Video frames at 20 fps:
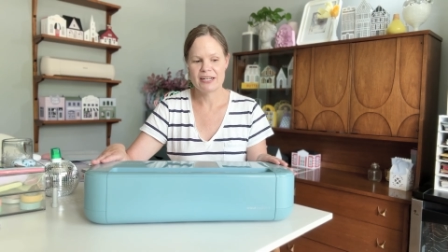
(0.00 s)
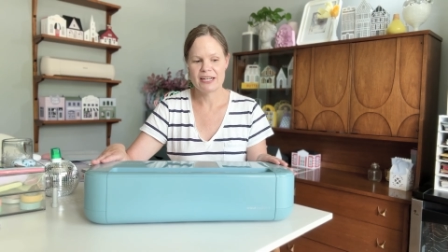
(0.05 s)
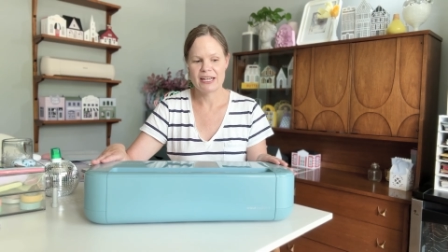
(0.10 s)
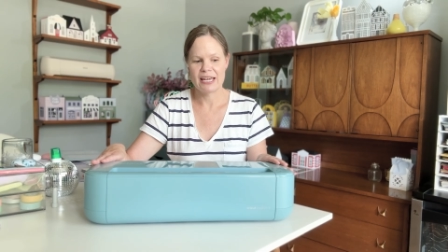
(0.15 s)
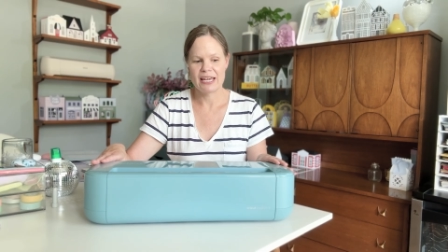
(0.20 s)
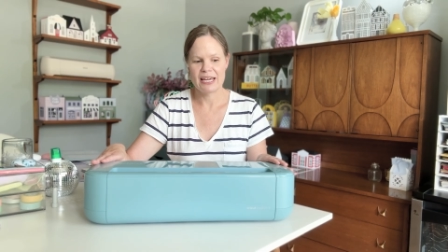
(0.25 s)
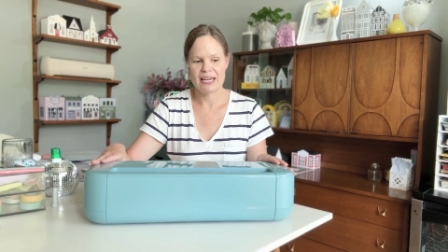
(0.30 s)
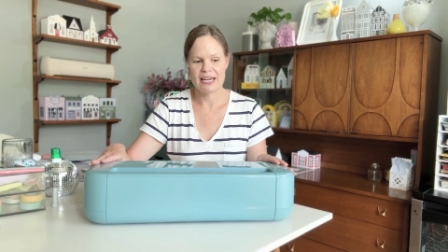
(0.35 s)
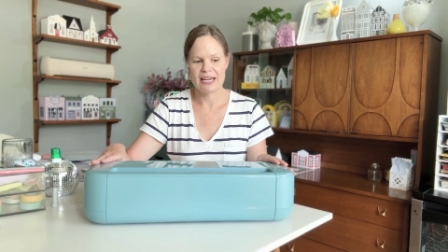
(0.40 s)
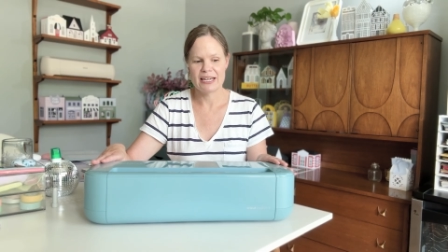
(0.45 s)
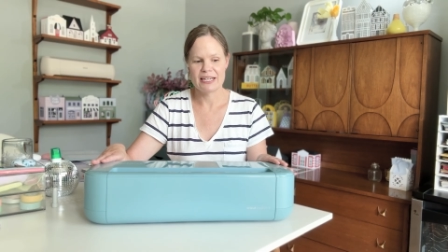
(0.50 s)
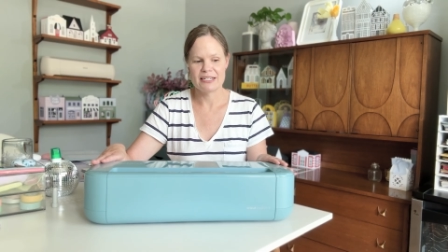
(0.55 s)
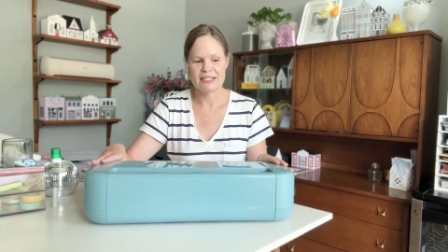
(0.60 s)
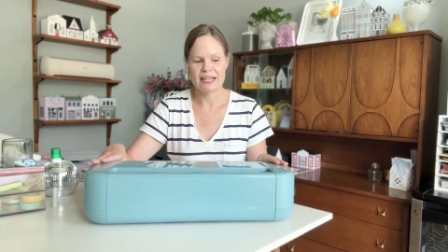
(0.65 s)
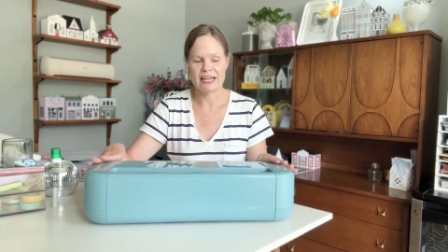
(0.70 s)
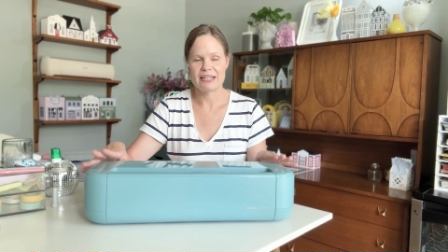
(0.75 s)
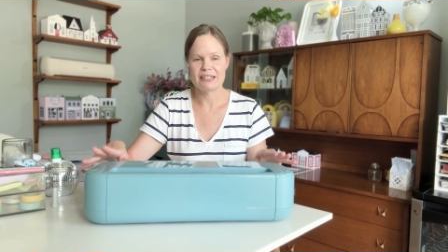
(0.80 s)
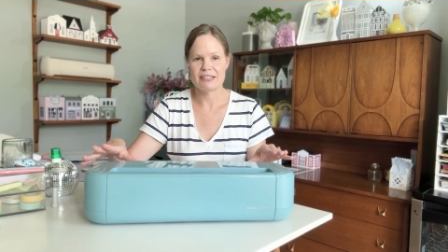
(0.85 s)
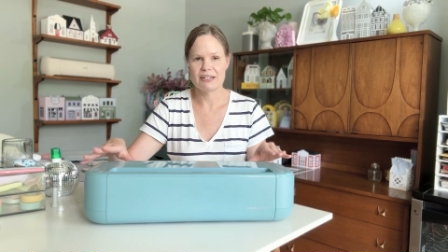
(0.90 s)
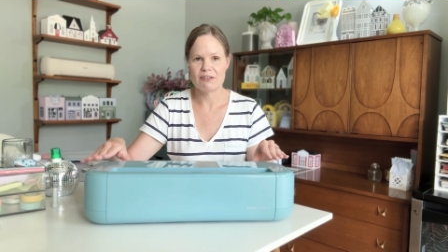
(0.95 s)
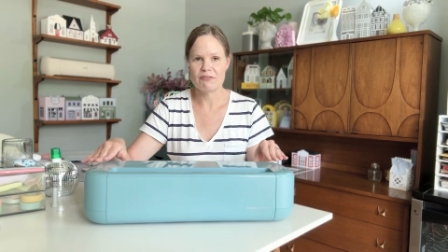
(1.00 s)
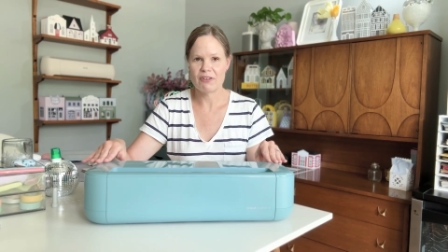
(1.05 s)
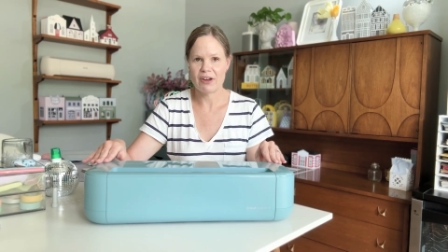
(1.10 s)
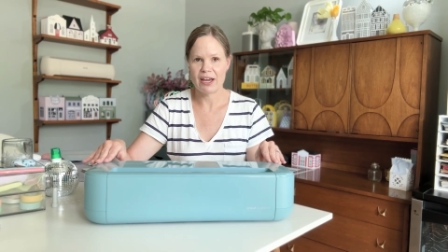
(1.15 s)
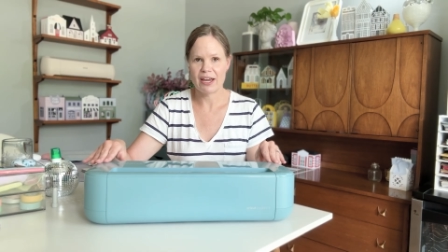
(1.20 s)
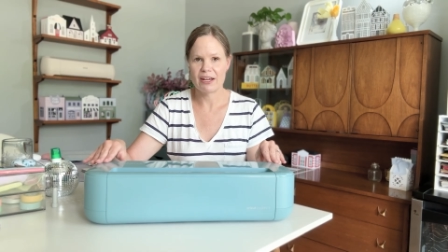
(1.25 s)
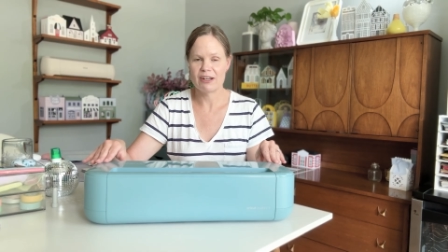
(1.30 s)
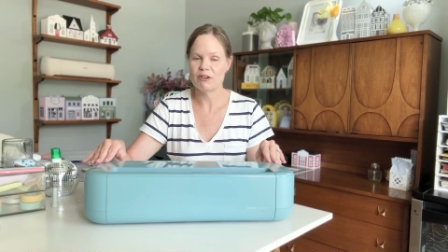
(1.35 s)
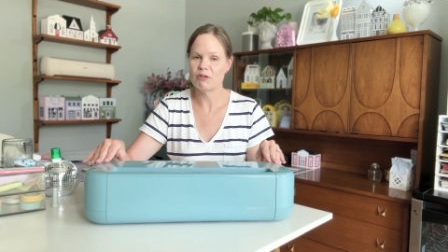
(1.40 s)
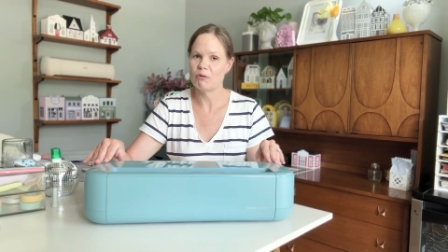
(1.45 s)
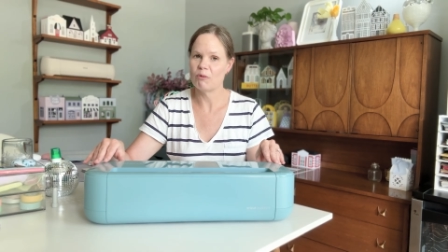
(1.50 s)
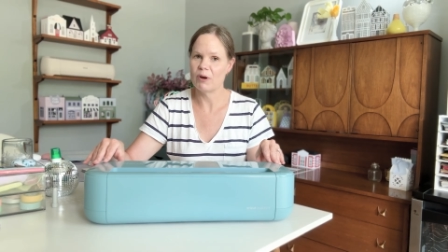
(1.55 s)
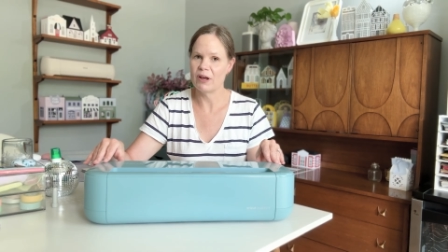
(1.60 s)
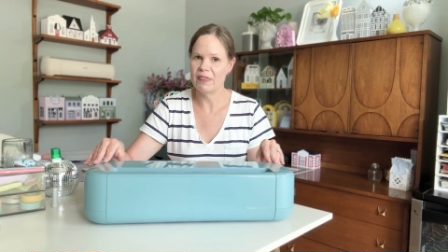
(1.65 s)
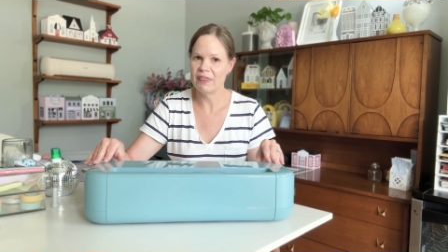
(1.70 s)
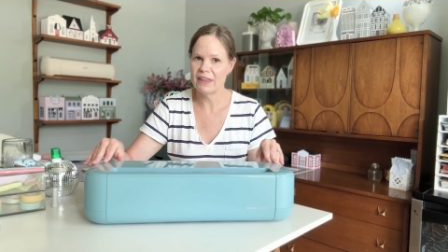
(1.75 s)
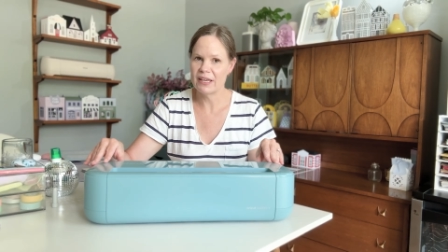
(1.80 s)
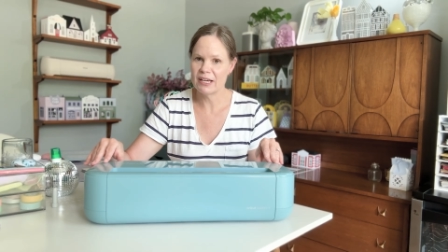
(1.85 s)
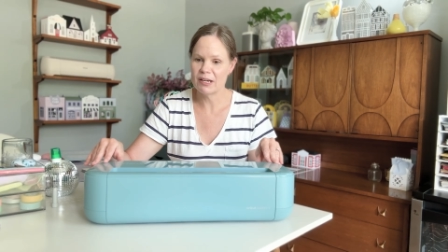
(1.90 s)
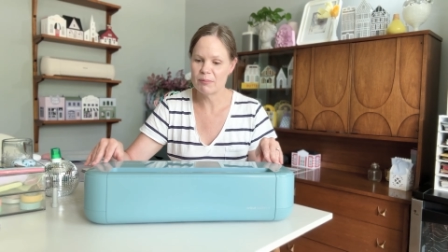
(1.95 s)
and I did find
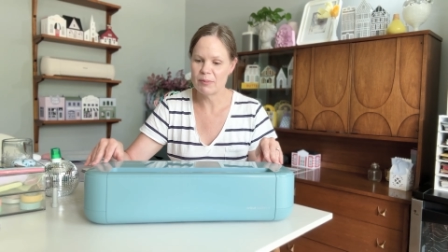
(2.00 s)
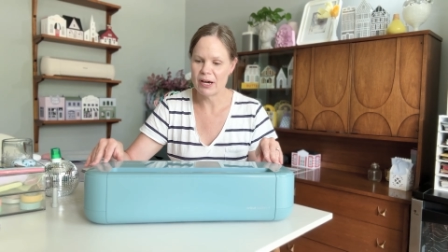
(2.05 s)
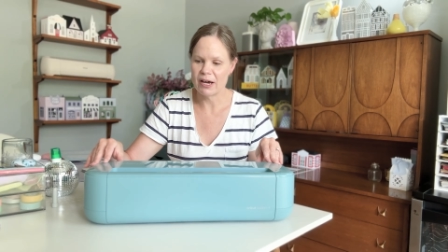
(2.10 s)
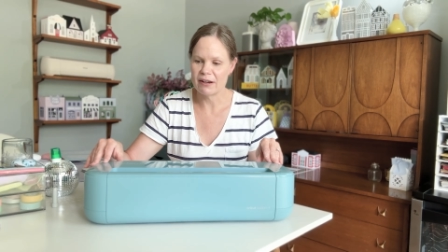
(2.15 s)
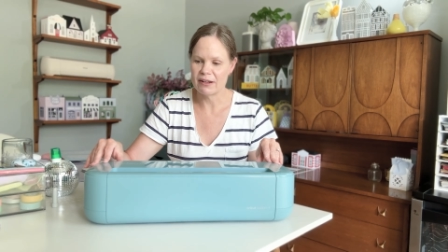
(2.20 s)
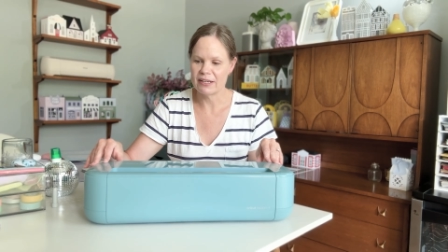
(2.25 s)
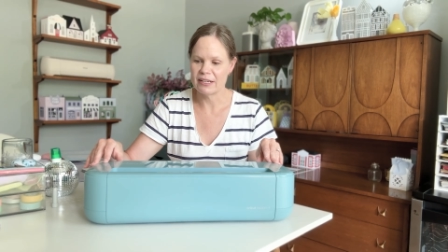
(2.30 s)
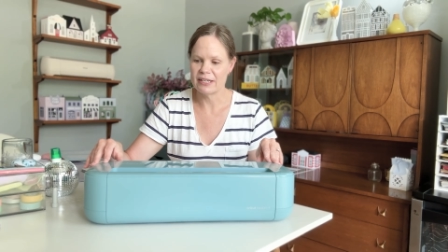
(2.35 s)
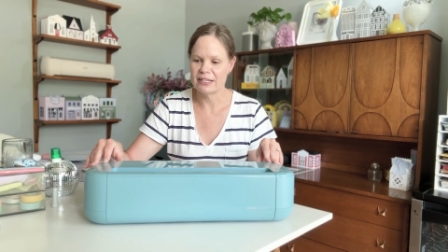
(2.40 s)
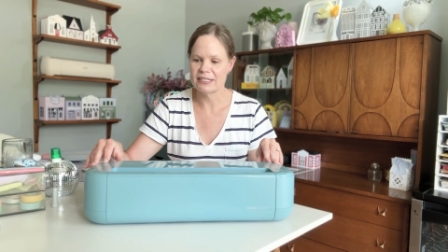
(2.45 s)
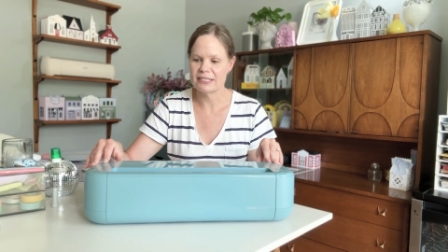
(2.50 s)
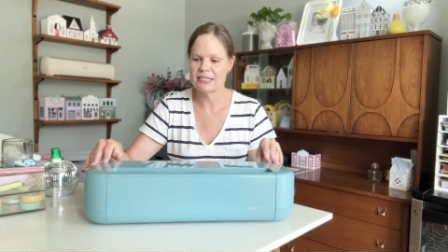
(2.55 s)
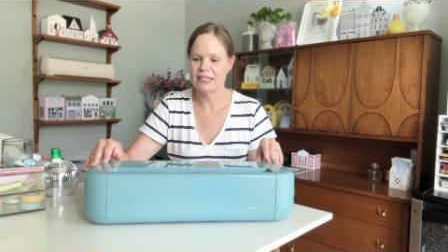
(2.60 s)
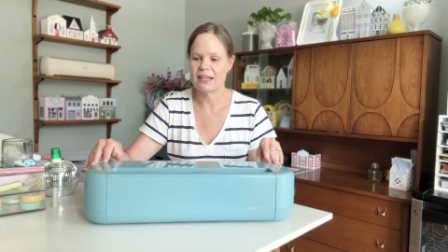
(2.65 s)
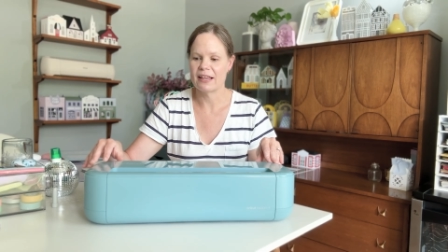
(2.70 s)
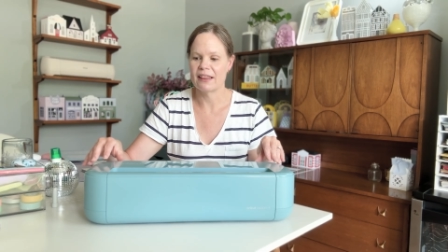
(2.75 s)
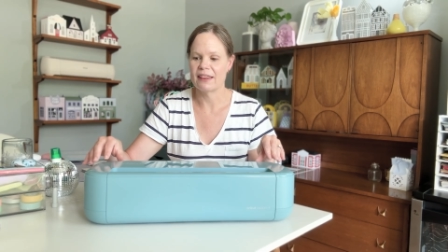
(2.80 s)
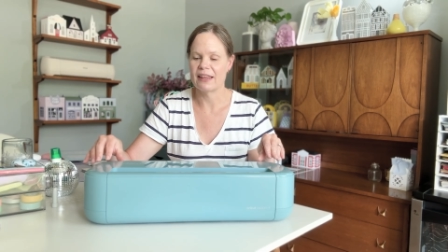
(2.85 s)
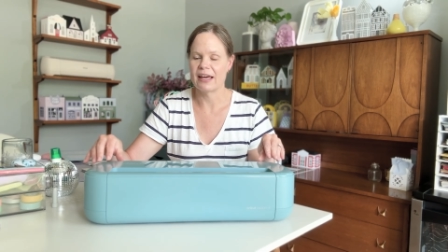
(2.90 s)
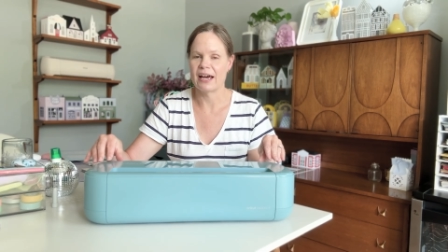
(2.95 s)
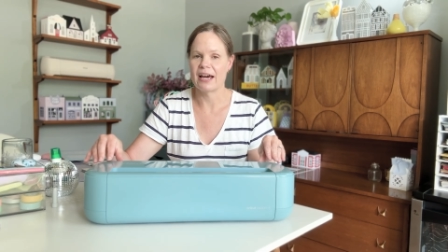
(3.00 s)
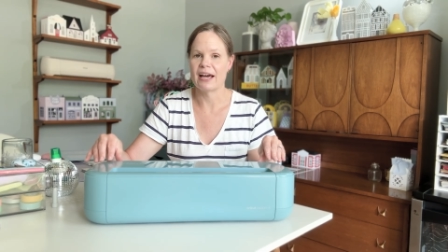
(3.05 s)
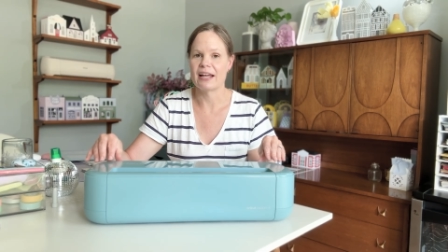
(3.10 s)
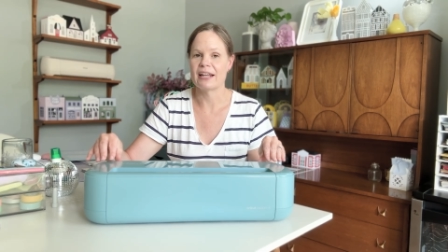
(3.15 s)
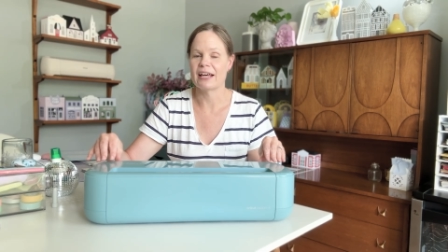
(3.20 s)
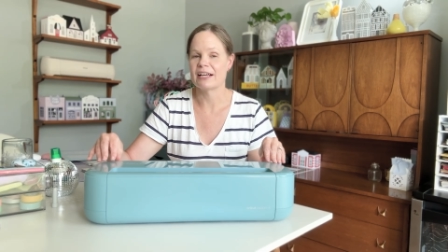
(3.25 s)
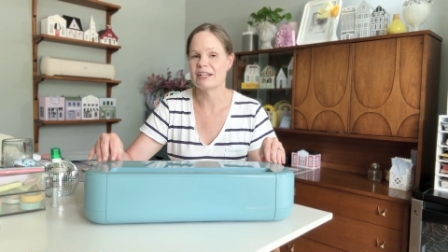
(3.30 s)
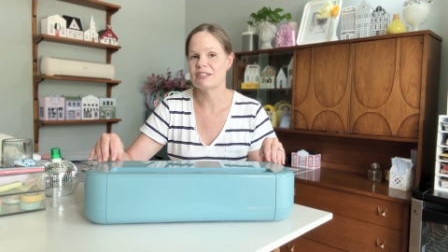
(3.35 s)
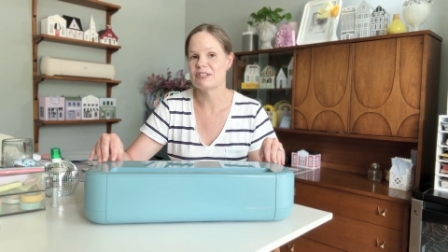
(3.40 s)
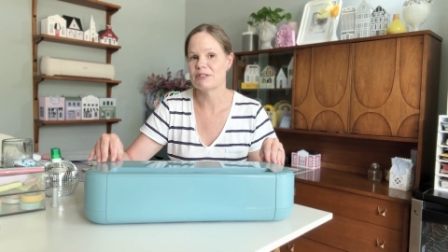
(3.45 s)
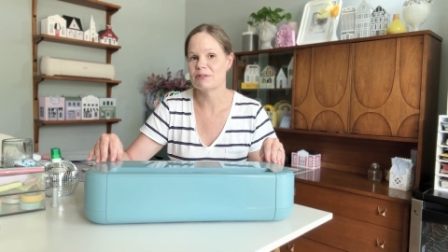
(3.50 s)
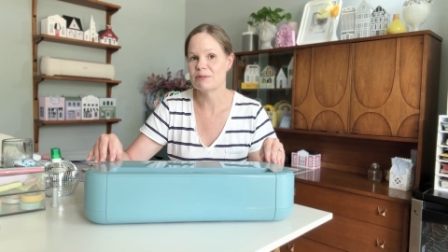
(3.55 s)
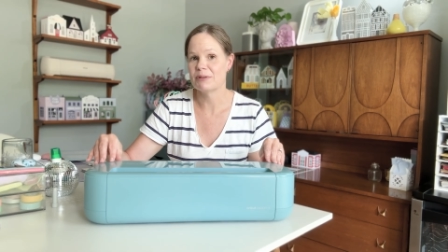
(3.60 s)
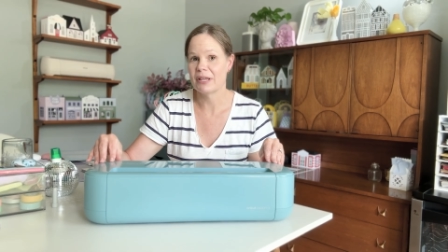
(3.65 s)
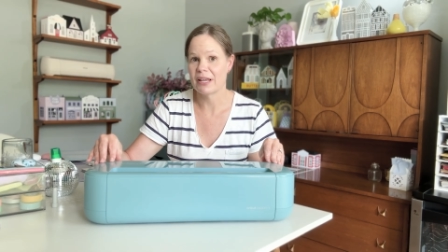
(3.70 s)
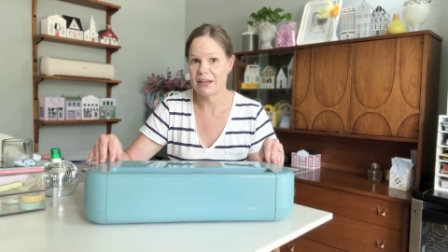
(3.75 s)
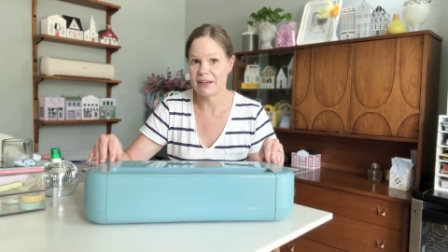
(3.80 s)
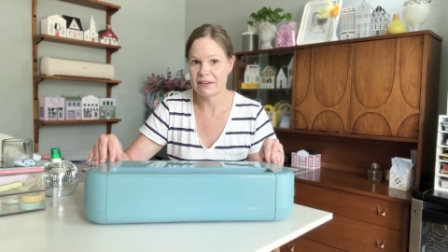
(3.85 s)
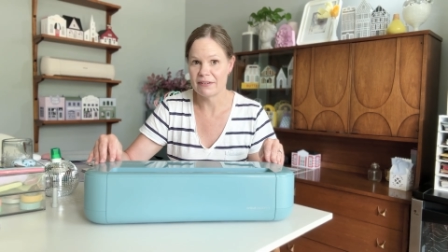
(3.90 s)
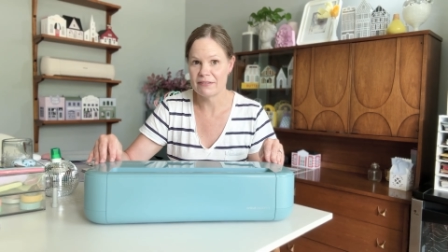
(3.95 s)
one thing about it that I do
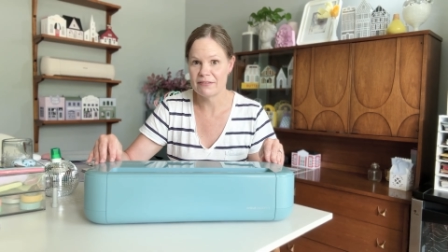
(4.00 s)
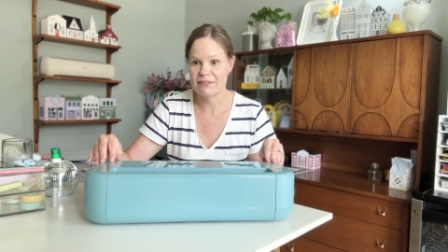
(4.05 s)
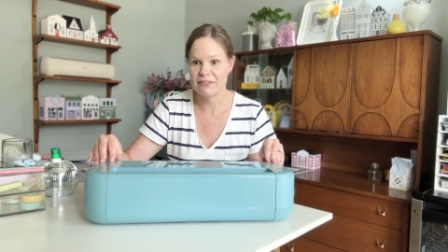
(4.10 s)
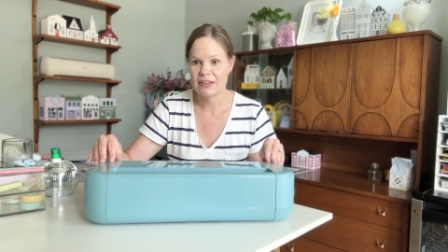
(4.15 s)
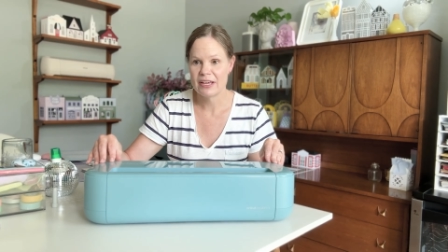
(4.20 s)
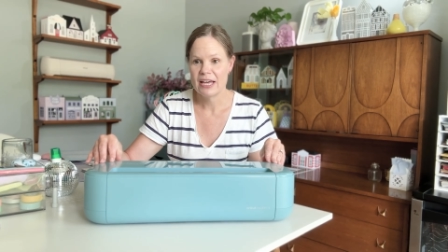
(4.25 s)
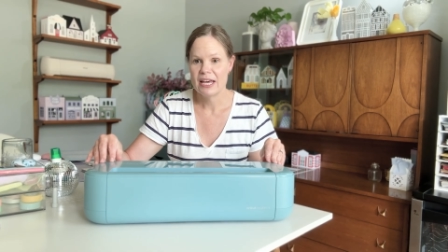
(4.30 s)
love.